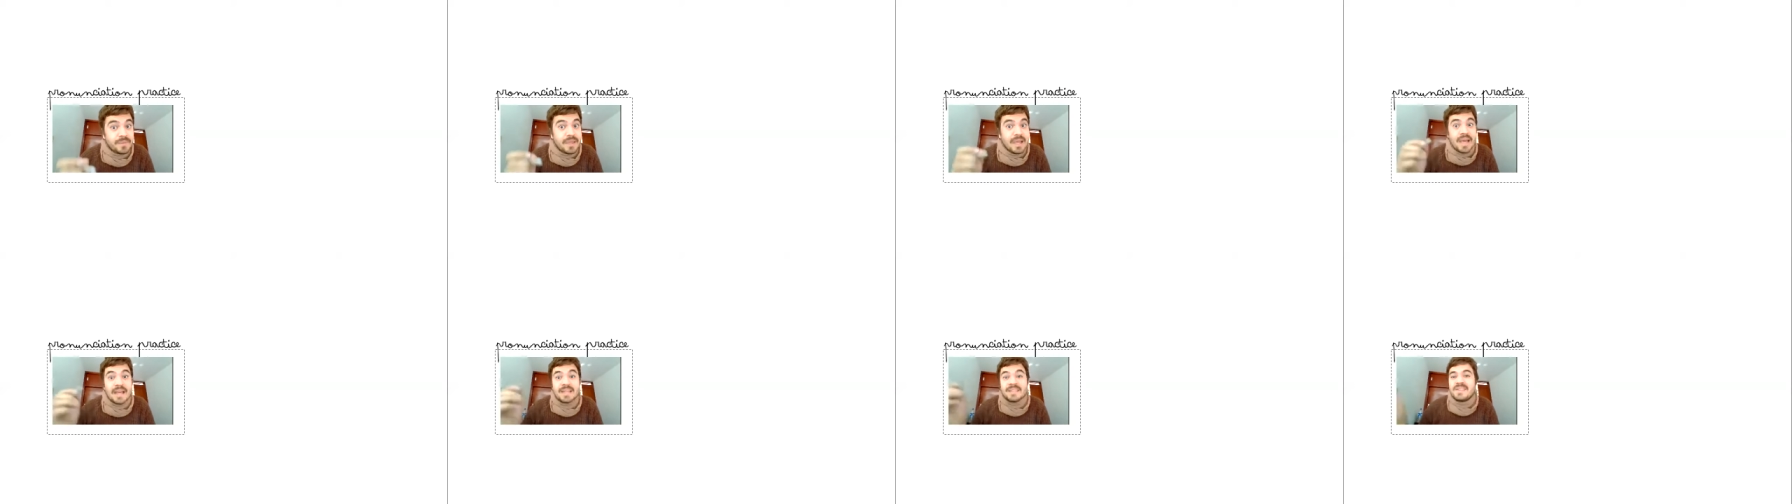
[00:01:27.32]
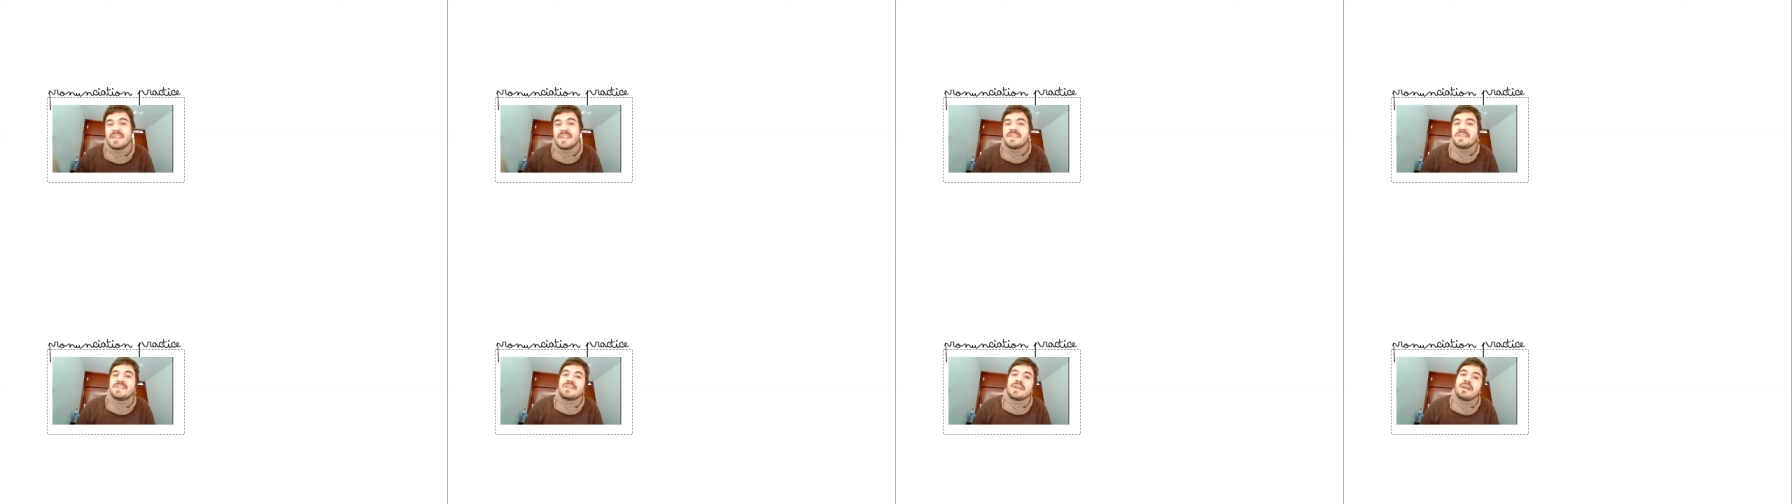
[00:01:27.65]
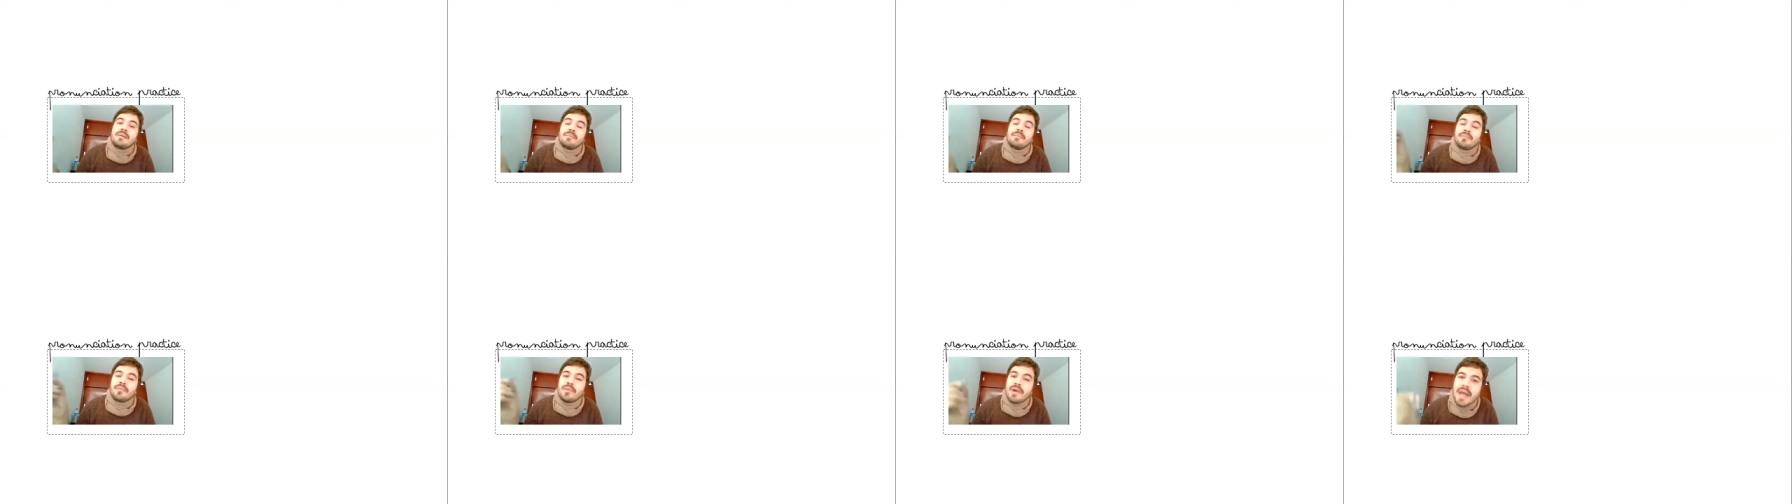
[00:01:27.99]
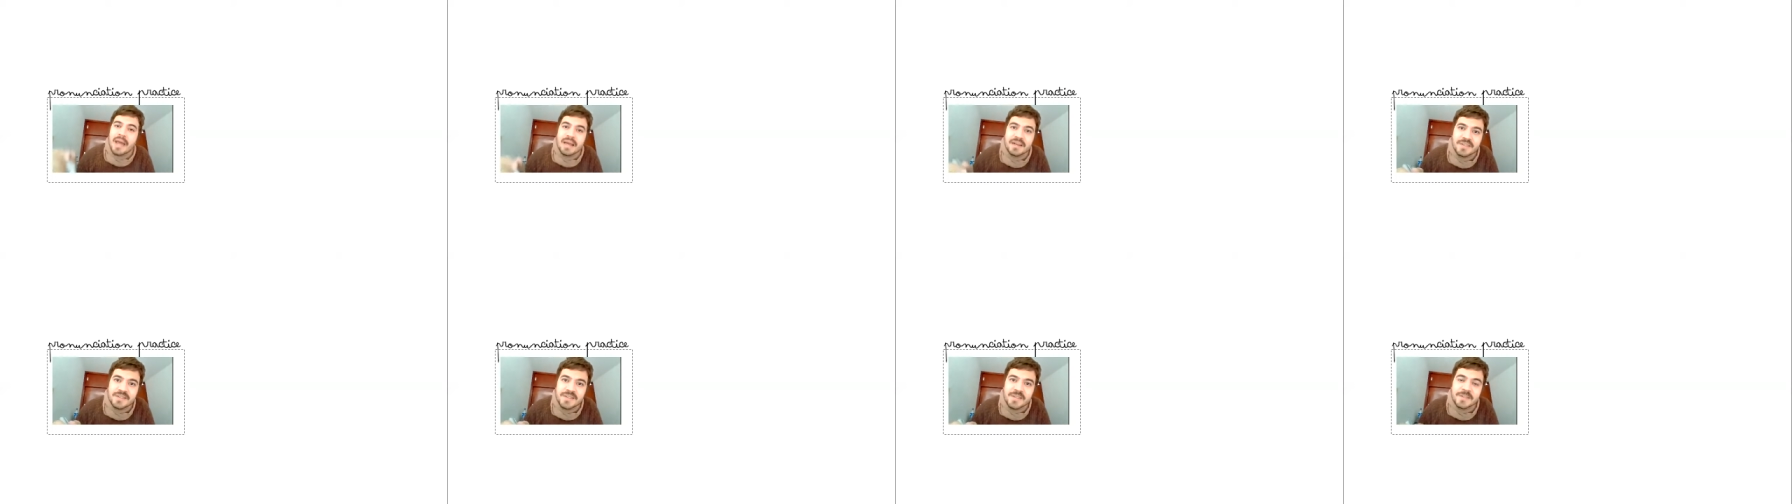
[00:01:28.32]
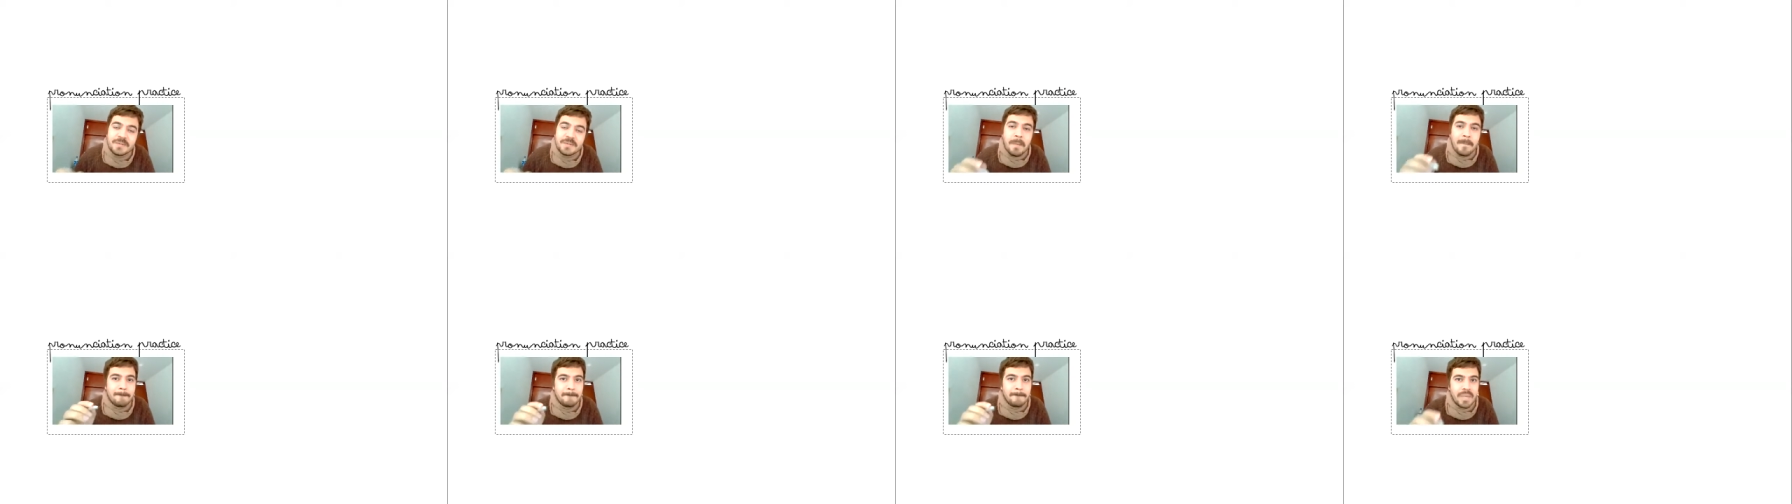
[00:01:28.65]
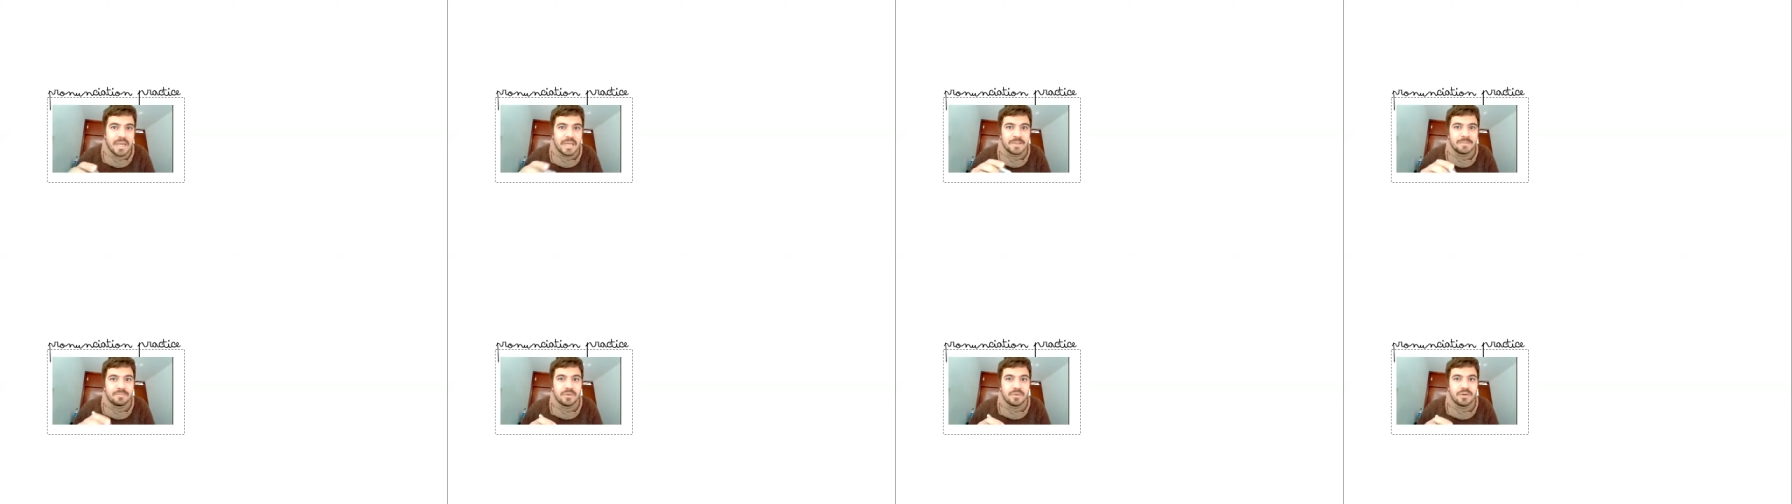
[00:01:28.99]
As they say, practice
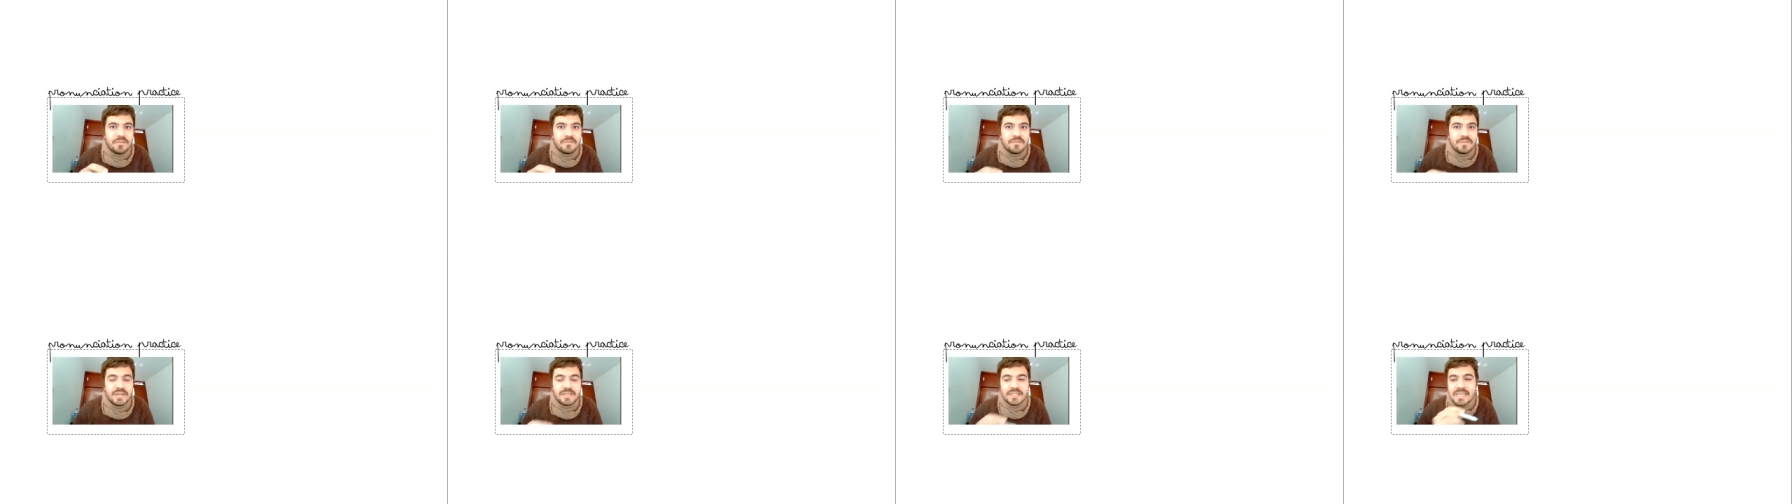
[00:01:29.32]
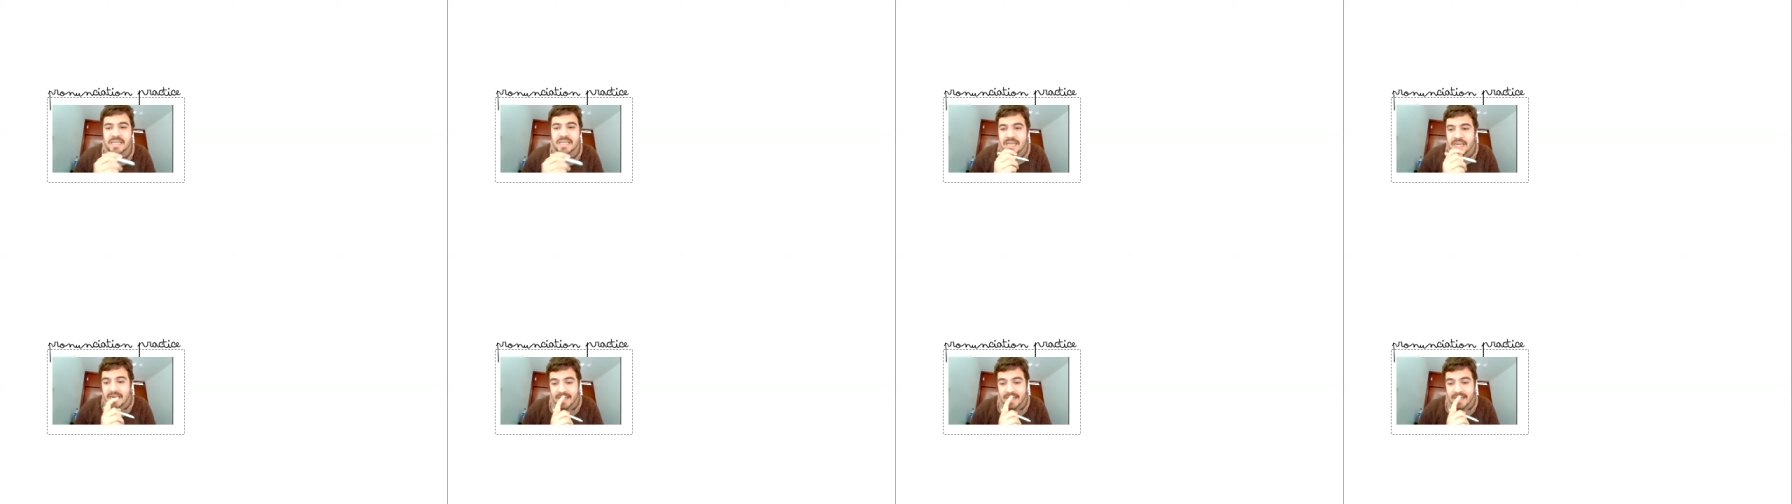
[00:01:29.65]
makes perfect.